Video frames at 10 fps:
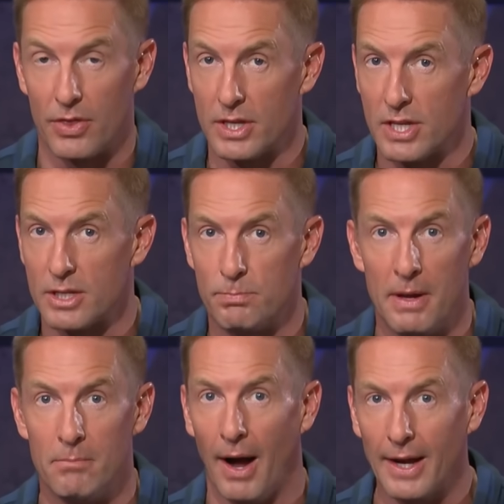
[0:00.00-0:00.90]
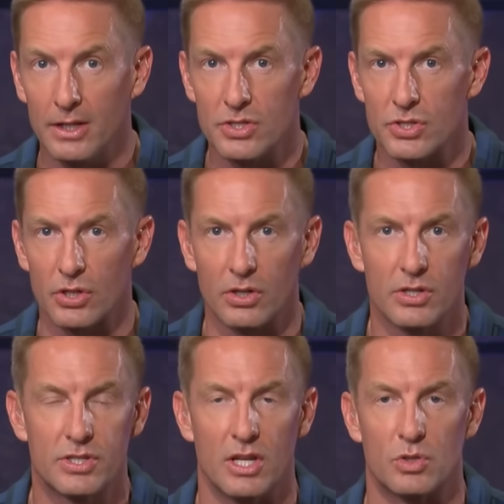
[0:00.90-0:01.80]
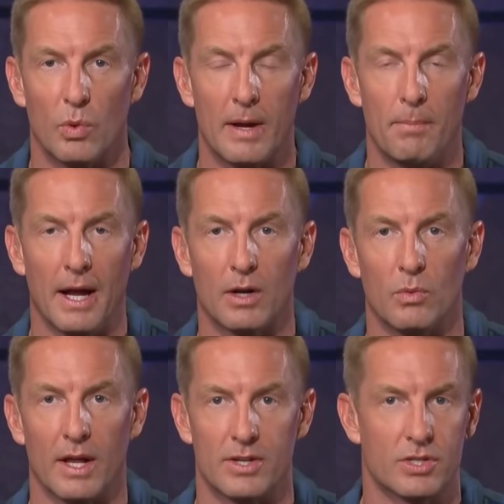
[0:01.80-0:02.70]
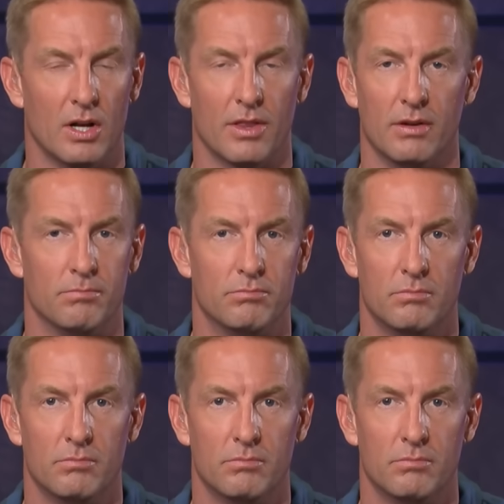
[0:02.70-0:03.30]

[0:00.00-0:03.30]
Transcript: This has been my concern since way back when I saw the